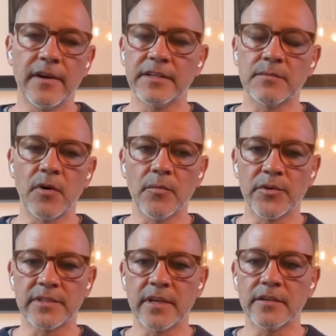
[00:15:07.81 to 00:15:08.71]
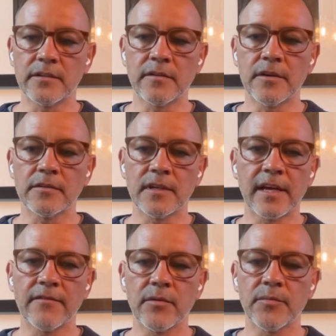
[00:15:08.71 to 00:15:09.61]
very small percentage of those
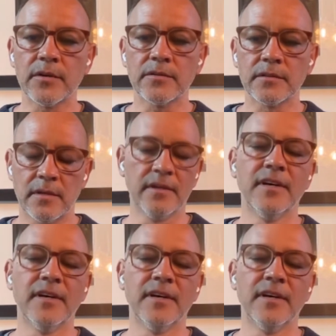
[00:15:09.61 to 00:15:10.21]
that I ever post.